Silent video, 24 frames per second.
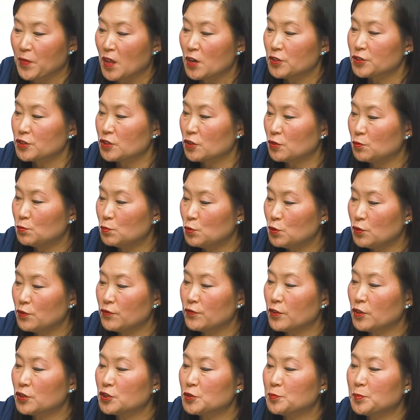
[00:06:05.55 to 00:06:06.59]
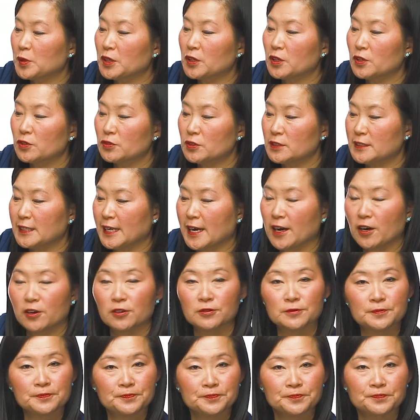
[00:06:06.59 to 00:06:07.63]
So move those pillows
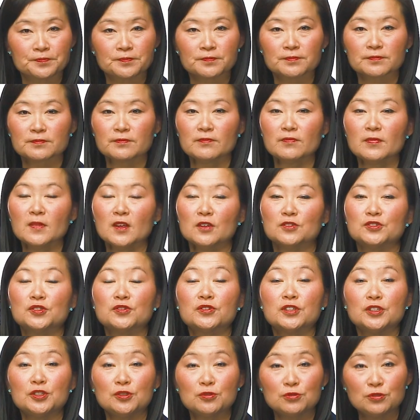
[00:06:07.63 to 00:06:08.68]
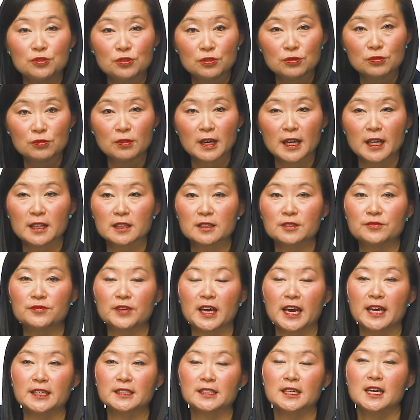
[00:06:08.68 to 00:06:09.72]
down so that you do
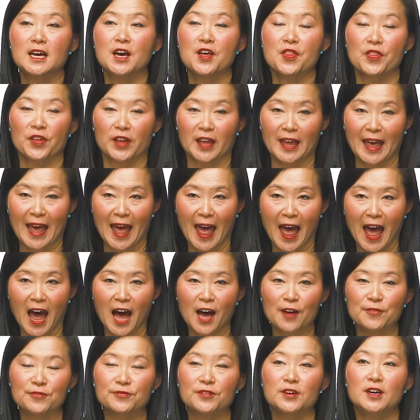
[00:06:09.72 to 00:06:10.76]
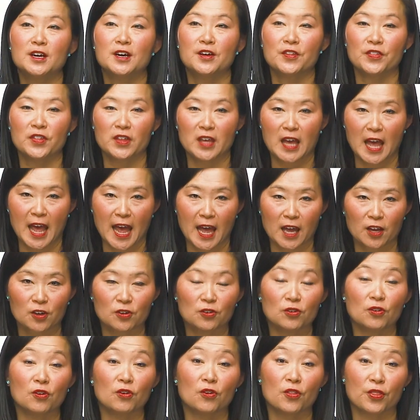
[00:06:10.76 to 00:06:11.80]
elevate the calf, the
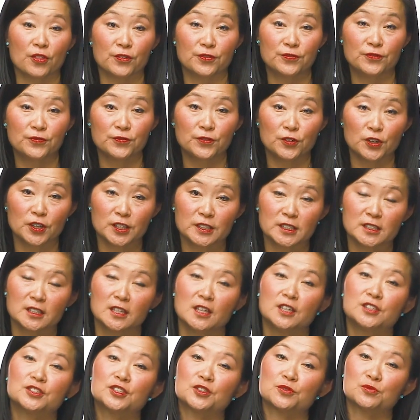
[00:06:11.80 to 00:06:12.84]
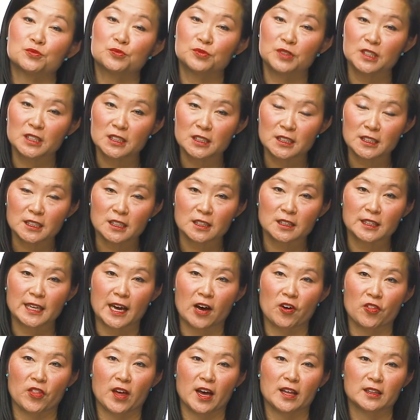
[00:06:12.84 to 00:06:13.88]
ankle, the foot to really
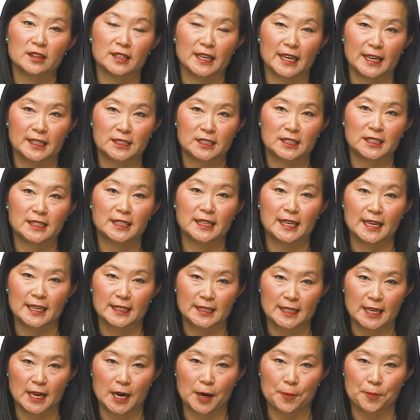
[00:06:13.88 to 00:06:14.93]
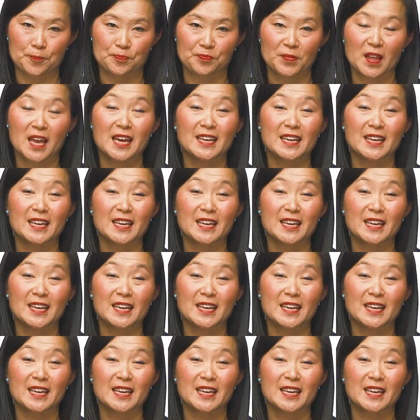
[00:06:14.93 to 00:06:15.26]
allow that leg to get up.